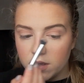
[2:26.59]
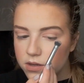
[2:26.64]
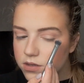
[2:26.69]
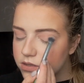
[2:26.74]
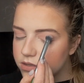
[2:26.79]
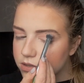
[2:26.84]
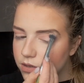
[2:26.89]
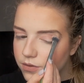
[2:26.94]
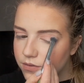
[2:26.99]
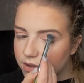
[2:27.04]

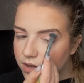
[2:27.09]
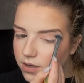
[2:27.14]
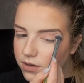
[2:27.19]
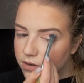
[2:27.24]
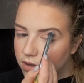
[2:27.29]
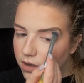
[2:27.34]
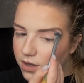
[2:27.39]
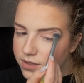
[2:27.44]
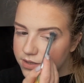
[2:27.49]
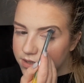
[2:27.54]
So they're
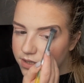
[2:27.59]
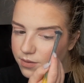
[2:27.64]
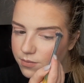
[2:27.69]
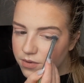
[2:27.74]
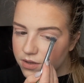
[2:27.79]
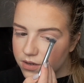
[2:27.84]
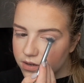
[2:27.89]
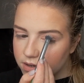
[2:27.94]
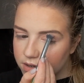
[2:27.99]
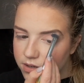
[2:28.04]
not
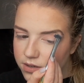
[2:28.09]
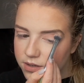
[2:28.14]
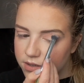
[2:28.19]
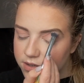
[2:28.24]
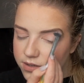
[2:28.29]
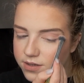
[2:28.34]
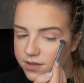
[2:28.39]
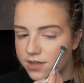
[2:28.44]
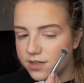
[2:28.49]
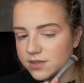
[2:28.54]
similar
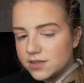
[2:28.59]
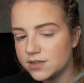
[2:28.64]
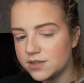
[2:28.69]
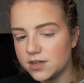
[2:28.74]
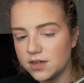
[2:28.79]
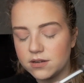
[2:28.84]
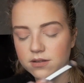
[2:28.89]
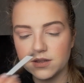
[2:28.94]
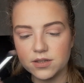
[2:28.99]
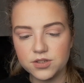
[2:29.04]

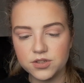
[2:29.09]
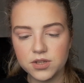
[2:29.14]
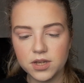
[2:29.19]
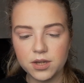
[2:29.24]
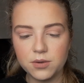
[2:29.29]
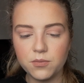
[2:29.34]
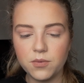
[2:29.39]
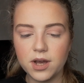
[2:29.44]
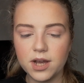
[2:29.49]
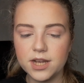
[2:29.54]
necessarily
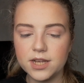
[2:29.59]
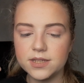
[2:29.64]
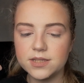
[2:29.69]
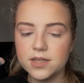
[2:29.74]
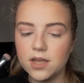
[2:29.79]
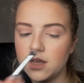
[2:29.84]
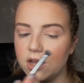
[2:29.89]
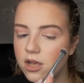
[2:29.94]
shade wise,